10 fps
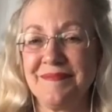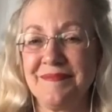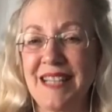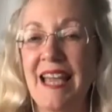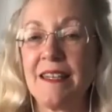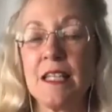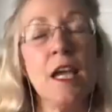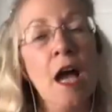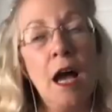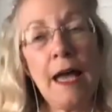And
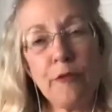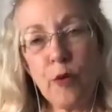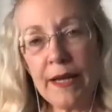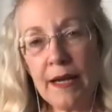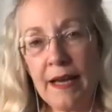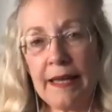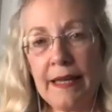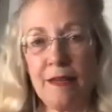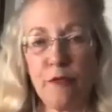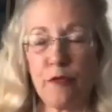FYI,
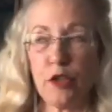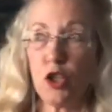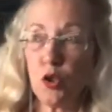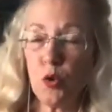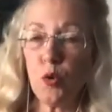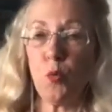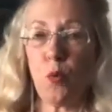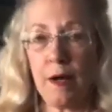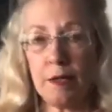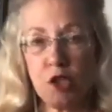if you
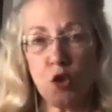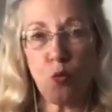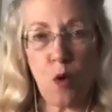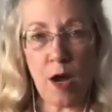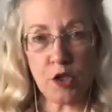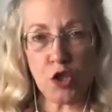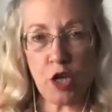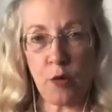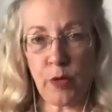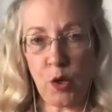want to watch
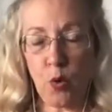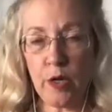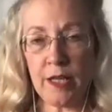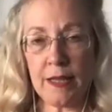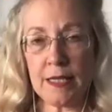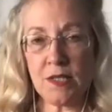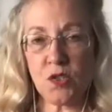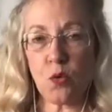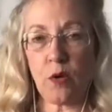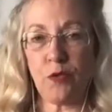a recording of this
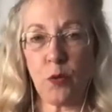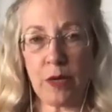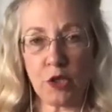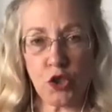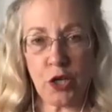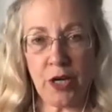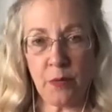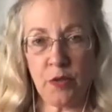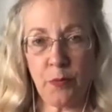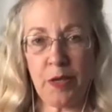or if you want to share it
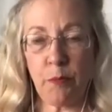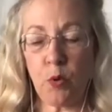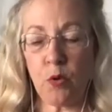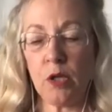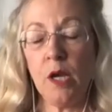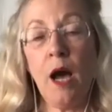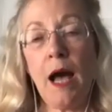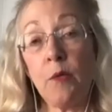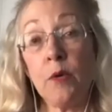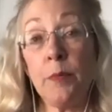with people,
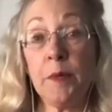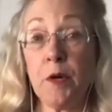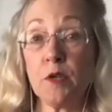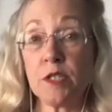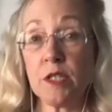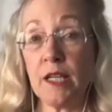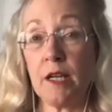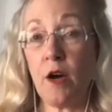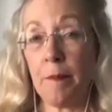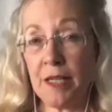I will be posting it
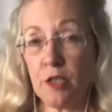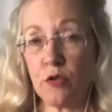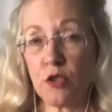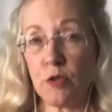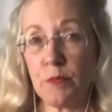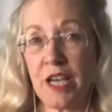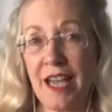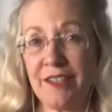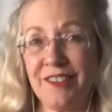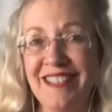on my YouTube
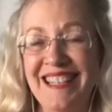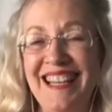channel.